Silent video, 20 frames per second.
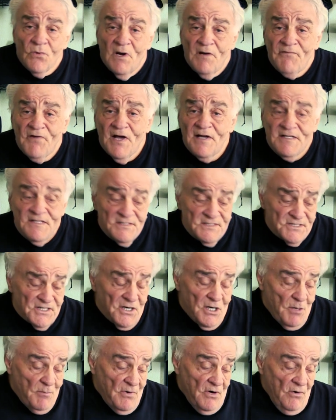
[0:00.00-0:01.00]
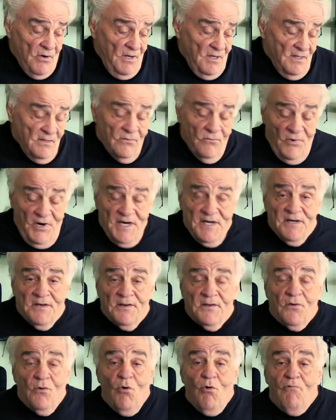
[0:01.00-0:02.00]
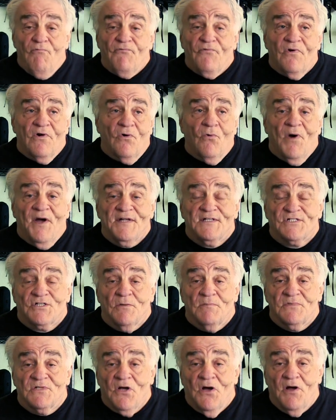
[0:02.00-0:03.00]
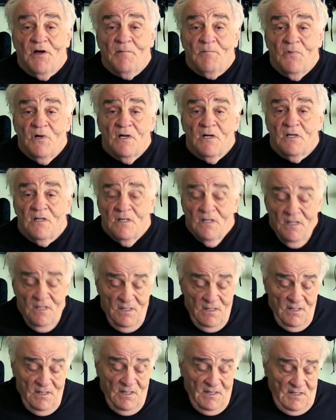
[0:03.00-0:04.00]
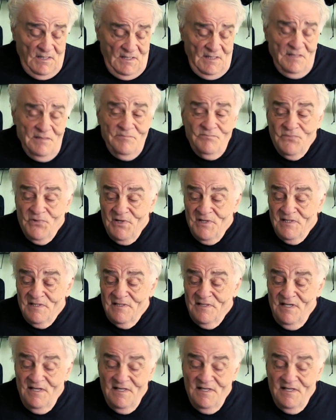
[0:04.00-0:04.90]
I've had this camera ready to go for quite some time, but